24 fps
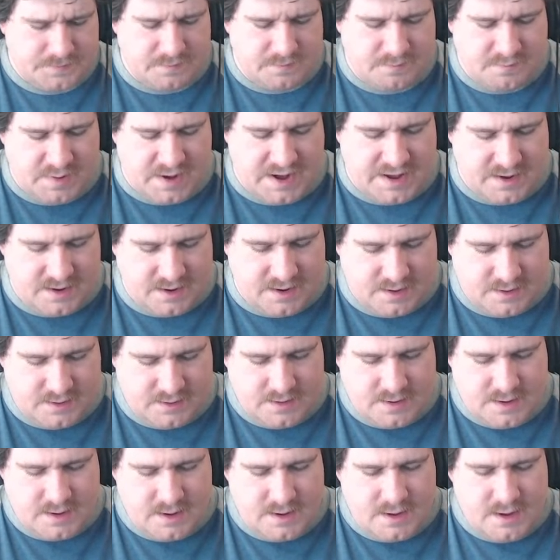But
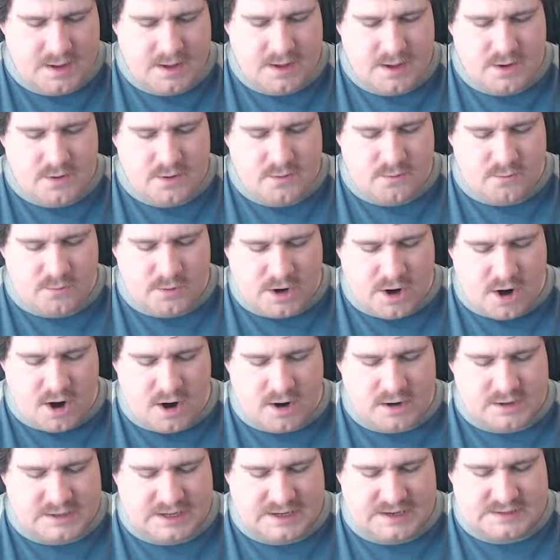
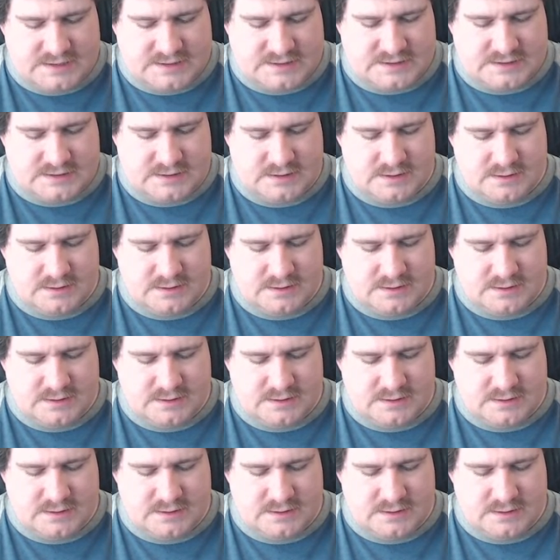regardless,